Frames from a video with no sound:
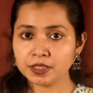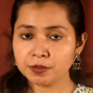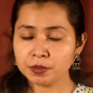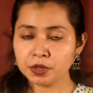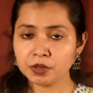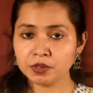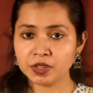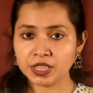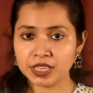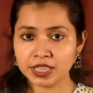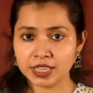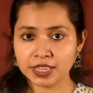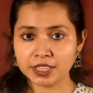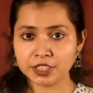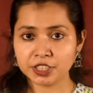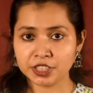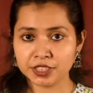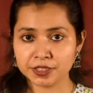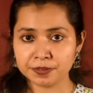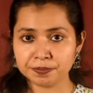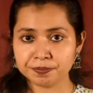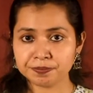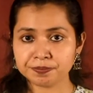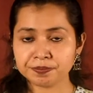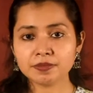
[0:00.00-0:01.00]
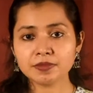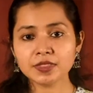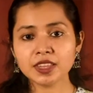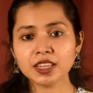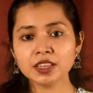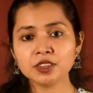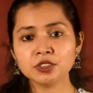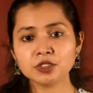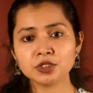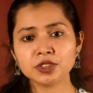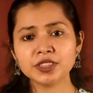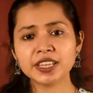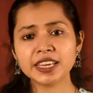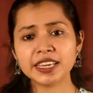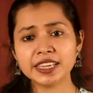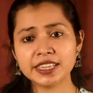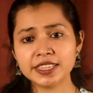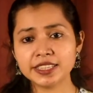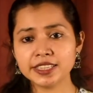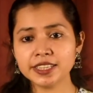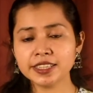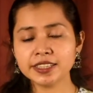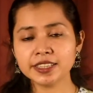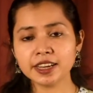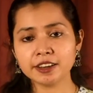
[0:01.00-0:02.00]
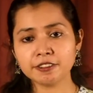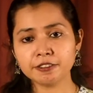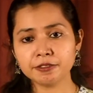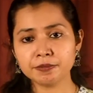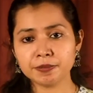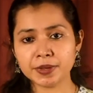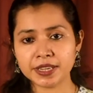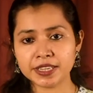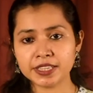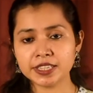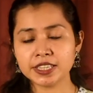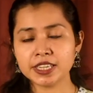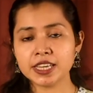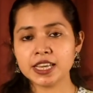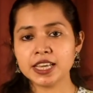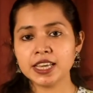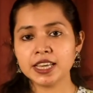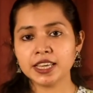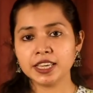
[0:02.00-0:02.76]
communication. So the Indian government